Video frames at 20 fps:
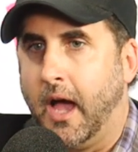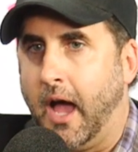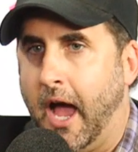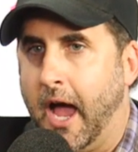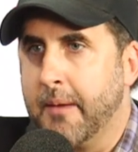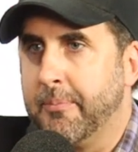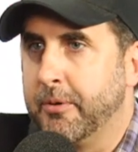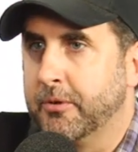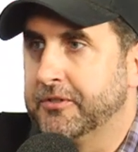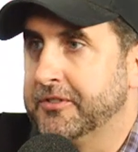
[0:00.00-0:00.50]

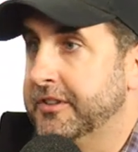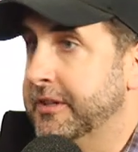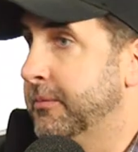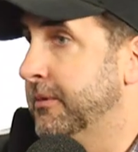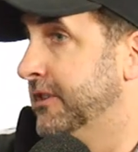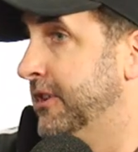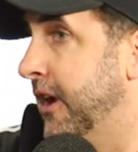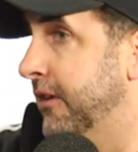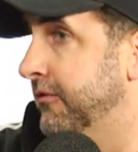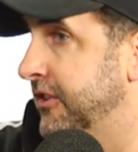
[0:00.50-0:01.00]
I personally
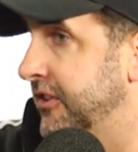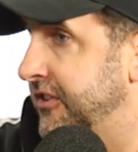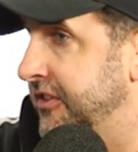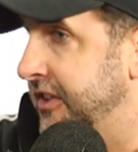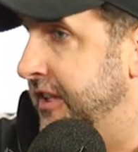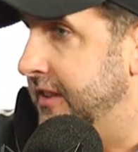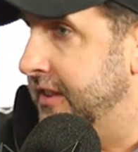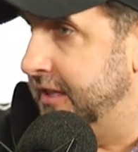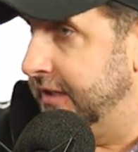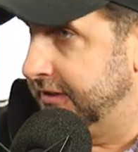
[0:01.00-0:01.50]
would love to
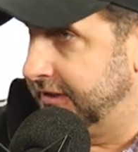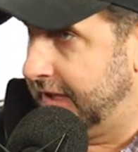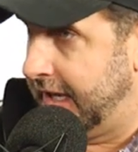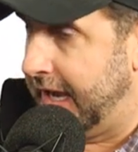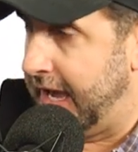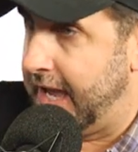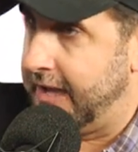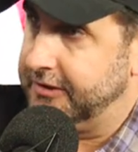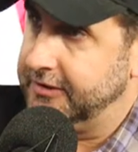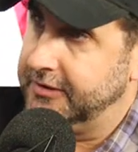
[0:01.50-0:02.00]
see this
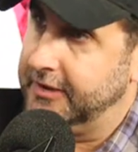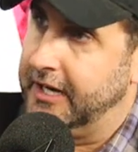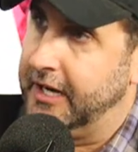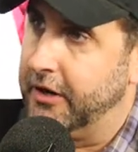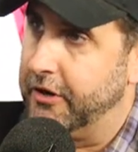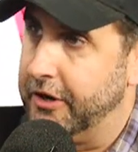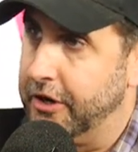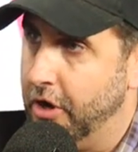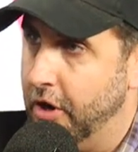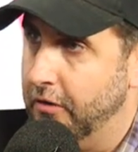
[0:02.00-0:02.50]
cast
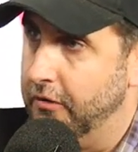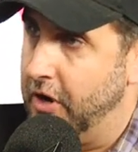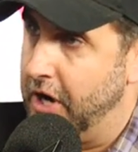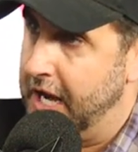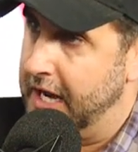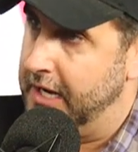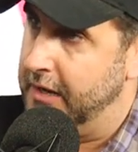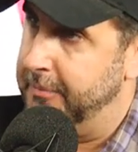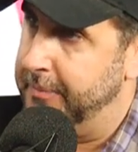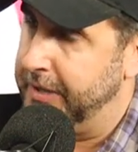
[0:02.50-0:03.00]
carry over
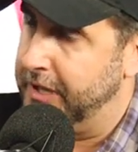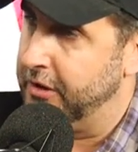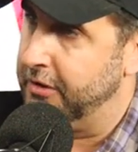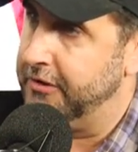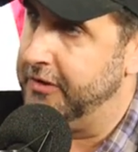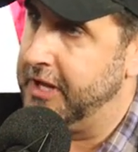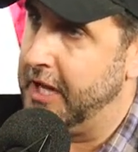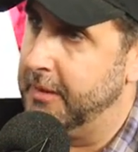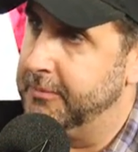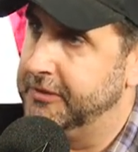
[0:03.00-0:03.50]
and appear
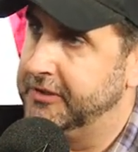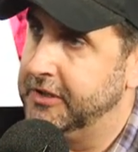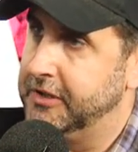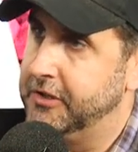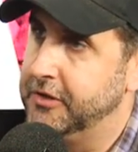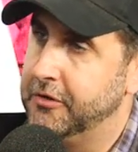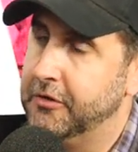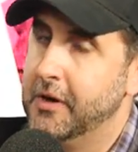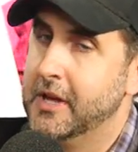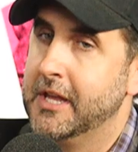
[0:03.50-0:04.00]
in the
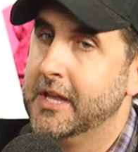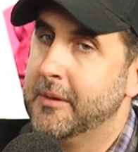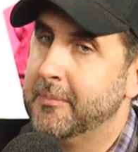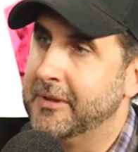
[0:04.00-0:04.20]
MCU.